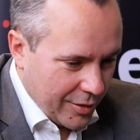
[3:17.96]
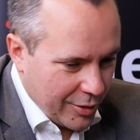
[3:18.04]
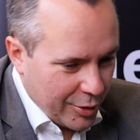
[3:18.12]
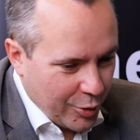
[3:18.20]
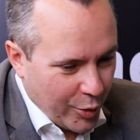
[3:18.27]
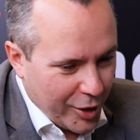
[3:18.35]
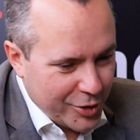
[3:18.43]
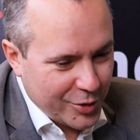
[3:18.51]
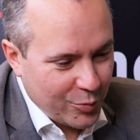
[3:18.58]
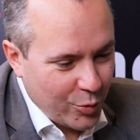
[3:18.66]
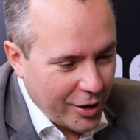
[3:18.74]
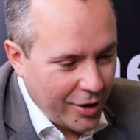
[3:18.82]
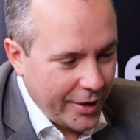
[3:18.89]
Good
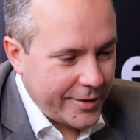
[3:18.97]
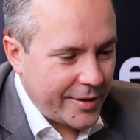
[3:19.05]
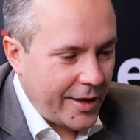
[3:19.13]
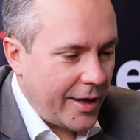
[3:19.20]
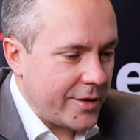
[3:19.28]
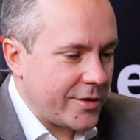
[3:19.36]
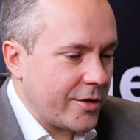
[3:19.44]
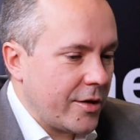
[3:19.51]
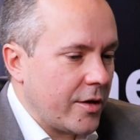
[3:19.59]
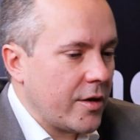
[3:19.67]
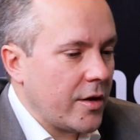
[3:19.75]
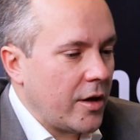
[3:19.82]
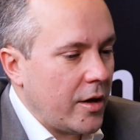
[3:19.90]
question, one I like to
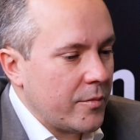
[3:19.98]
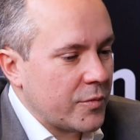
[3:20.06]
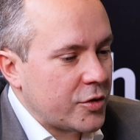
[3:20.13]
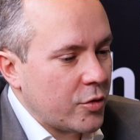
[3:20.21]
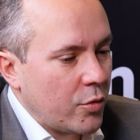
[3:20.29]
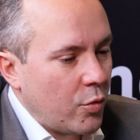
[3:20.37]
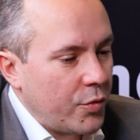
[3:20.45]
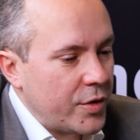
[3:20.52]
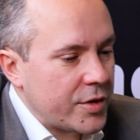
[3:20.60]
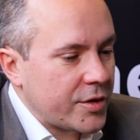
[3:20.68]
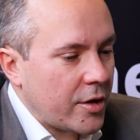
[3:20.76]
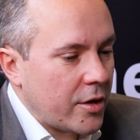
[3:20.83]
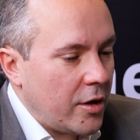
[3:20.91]
answer. So this
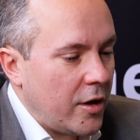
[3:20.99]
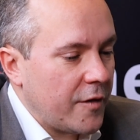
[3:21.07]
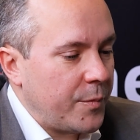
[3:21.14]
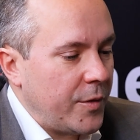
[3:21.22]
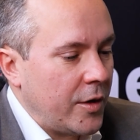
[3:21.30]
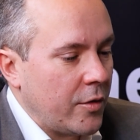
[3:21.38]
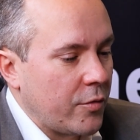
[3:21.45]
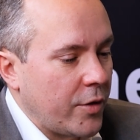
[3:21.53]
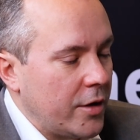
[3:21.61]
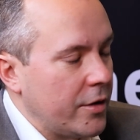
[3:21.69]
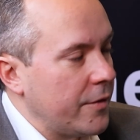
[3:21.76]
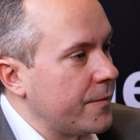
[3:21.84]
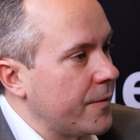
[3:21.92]
started off being
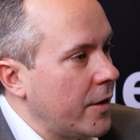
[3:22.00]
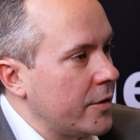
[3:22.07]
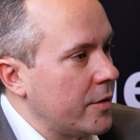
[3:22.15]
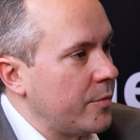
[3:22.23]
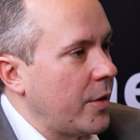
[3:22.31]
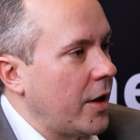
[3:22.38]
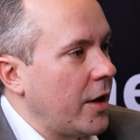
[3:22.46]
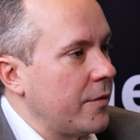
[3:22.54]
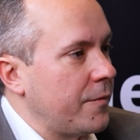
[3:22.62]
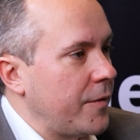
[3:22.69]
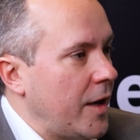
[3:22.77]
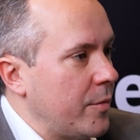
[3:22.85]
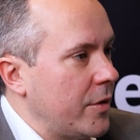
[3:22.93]
greatly funded by
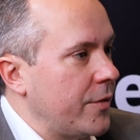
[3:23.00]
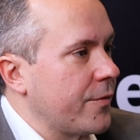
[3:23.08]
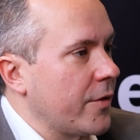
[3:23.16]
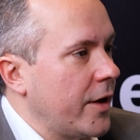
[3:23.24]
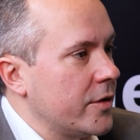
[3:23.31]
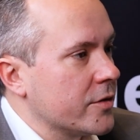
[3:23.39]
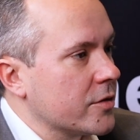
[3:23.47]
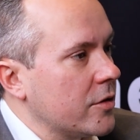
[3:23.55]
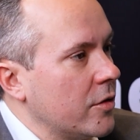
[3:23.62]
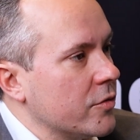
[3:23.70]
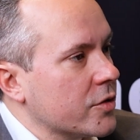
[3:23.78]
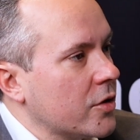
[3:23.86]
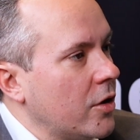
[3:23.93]
family, friends,
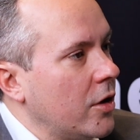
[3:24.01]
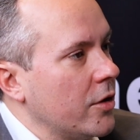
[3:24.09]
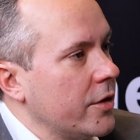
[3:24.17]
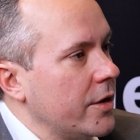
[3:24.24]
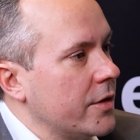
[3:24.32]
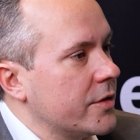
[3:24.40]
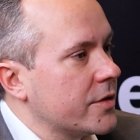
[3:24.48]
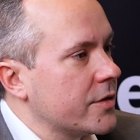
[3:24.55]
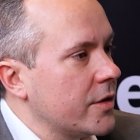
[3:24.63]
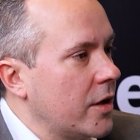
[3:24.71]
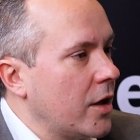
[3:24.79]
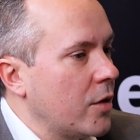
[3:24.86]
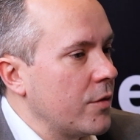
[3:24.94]
close colleagues.
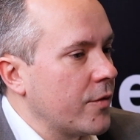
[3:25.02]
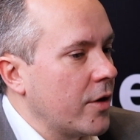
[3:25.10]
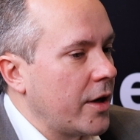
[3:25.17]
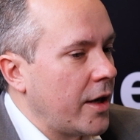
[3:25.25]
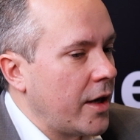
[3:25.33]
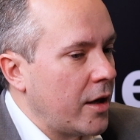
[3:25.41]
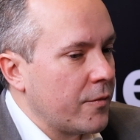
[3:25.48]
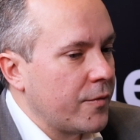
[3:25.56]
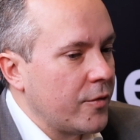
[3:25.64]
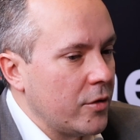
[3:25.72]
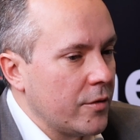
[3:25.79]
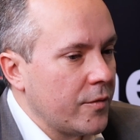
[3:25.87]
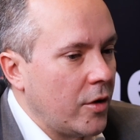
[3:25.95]
We've got a
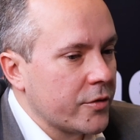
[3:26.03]
handful of